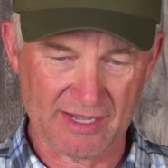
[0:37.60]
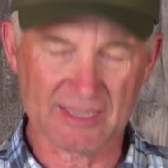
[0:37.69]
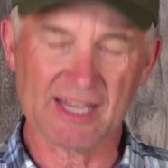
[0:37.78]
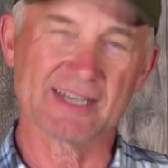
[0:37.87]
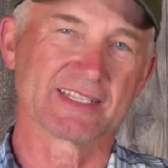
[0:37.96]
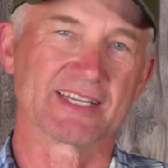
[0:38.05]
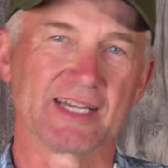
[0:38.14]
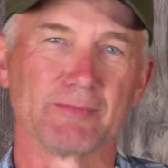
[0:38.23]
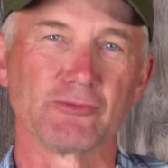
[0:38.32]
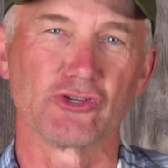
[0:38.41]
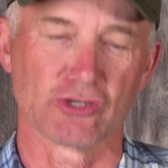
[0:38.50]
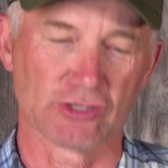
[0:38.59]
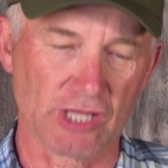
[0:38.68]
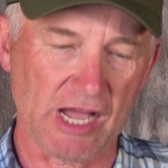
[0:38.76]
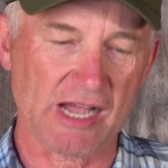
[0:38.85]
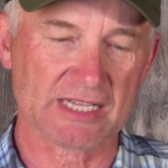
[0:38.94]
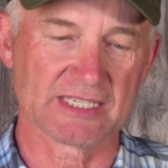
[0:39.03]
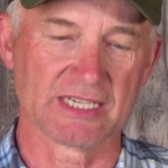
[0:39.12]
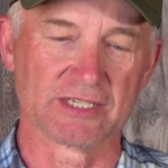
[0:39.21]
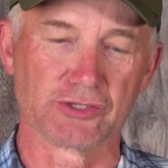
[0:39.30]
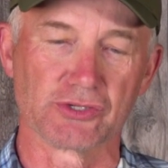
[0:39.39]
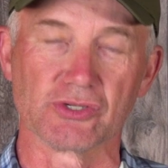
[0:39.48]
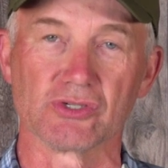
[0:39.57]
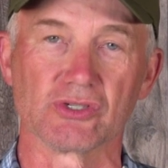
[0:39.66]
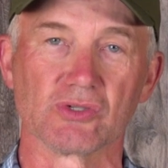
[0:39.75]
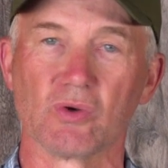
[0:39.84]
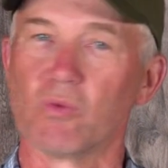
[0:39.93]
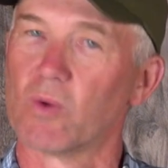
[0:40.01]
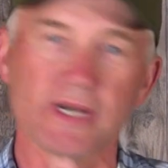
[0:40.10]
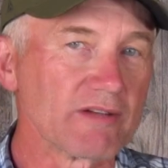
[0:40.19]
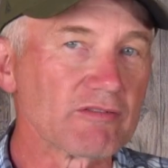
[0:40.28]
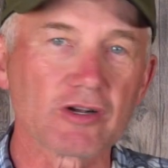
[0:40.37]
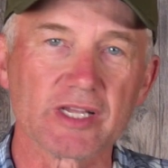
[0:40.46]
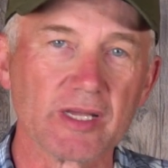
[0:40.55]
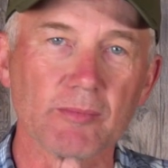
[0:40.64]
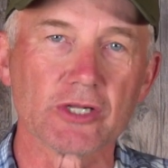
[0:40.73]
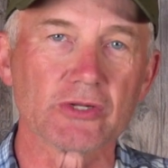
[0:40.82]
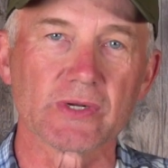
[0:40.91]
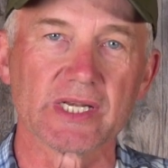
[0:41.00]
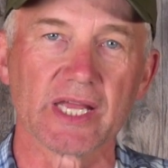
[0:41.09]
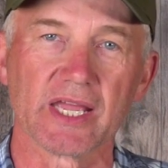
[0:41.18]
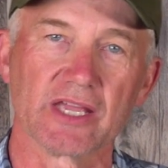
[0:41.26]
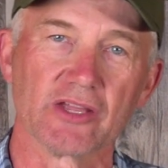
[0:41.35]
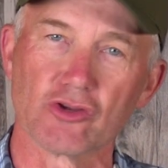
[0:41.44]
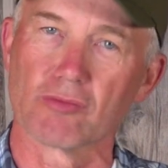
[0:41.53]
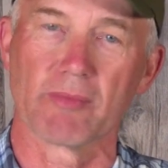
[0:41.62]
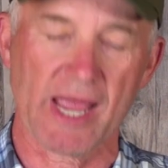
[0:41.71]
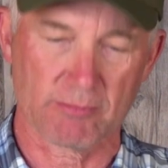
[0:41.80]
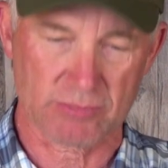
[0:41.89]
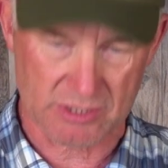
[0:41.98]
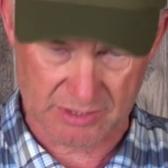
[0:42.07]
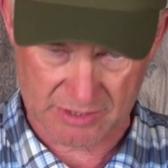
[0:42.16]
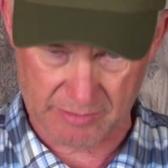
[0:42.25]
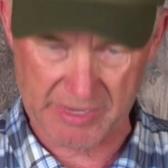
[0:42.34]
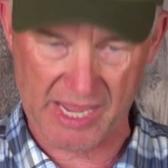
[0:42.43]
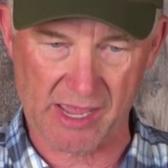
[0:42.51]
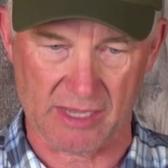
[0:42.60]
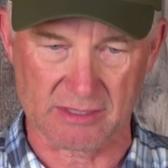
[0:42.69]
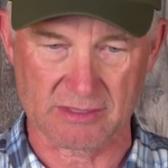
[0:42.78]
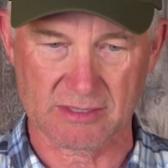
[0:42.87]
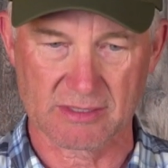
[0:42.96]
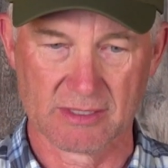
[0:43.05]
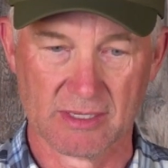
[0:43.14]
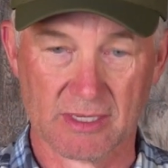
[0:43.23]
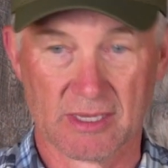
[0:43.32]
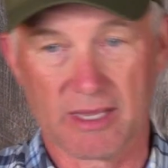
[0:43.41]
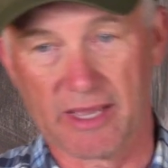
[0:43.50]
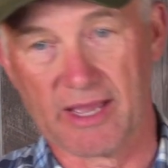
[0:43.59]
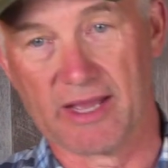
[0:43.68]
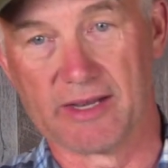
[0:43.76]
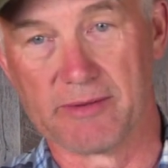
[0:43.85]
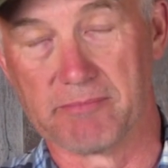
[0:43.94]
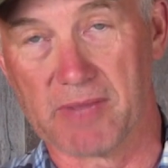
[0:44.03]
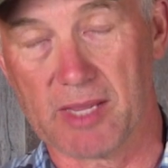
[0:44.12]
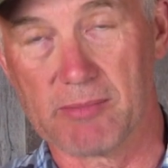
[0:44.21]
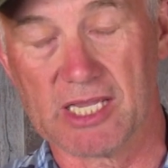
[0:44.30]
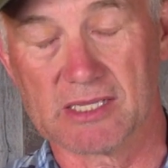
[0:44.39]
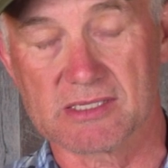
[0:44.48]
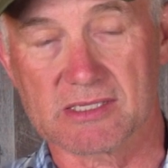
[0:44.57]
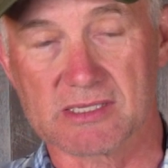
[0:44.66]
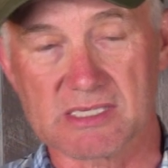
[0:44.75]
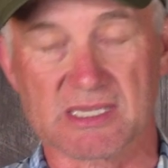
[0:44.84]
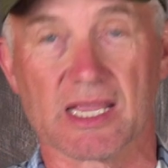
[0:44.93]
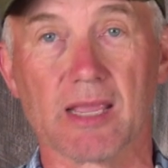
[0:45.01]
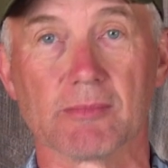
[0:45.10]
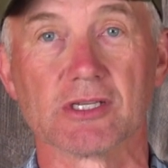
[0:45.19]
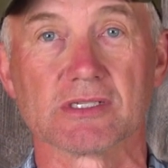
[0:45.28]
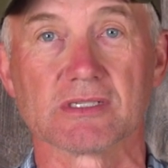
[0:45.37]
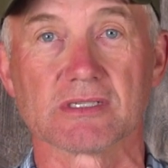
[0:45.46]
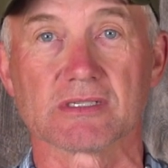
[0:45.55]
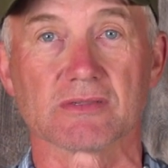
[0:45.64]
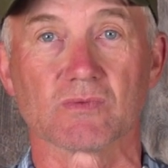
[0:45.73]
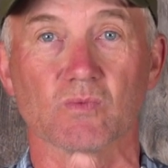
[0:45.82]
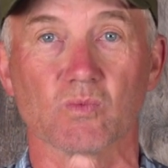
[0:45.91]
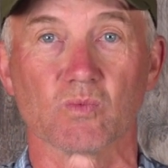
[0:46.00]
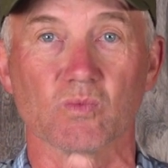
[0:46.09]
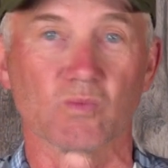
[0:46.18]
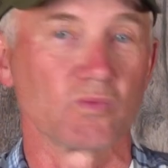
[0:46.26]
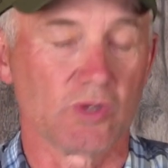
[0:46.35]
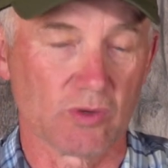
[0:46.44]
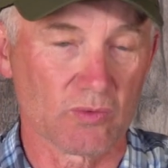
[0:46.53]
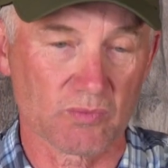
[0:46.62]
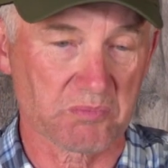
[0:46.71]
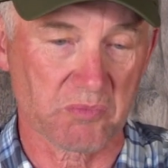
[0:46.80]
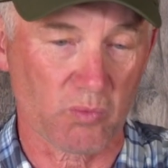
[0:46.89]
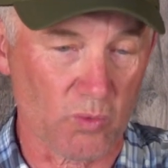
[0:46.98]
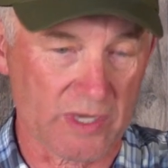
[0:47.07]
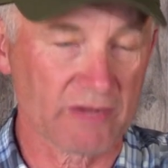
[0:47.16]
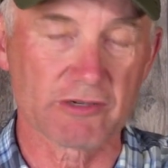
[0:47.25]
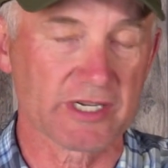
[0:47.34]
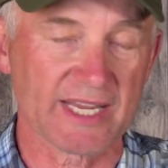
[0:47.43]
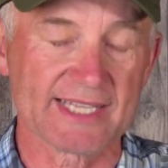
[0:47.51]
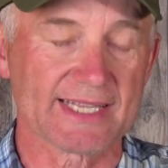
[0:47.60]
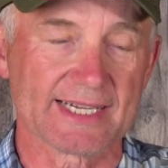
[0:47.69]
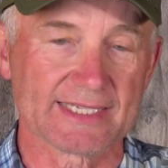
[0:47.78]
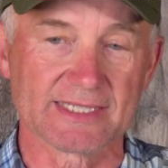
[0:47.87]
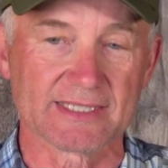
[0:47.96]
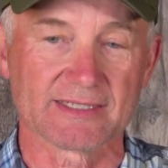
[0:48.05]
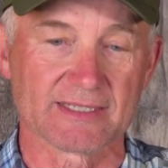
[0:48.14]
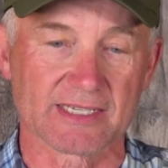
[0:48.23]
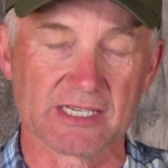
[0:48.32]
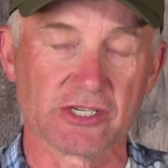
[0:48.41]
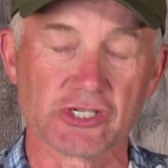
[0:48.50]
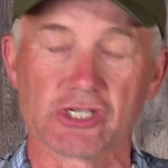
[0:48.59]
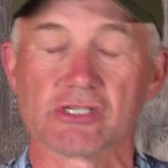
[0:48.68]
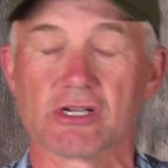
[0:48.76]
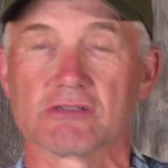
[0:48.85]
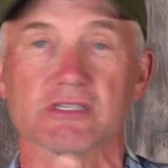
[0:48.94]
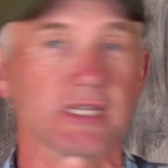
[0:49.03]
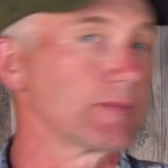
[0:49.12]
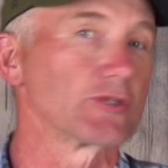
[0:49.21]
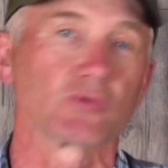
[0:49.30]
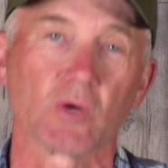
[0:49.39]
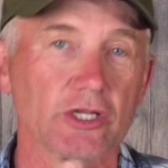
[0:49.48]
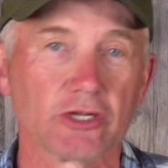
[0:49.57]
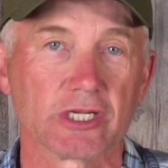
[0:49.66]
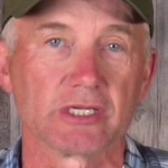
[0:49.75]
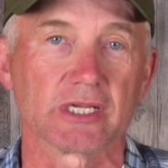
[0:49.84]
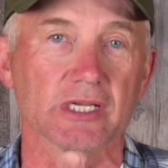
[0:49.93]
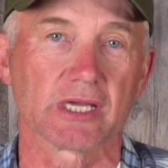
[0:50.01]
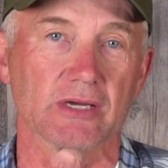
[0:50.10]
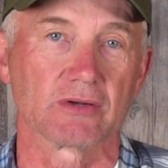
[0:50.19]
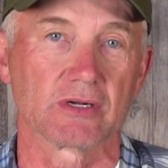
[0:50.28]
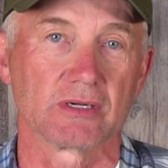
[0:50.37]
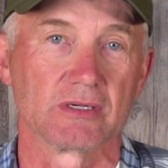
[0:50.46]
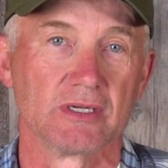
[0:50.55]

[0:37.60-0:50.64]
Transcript: A lot of times you're locked into whatever imagery date your map system has. And maybe it's the same as, you know, whatever date that is, the conditions are the same as what you're gonna encounter.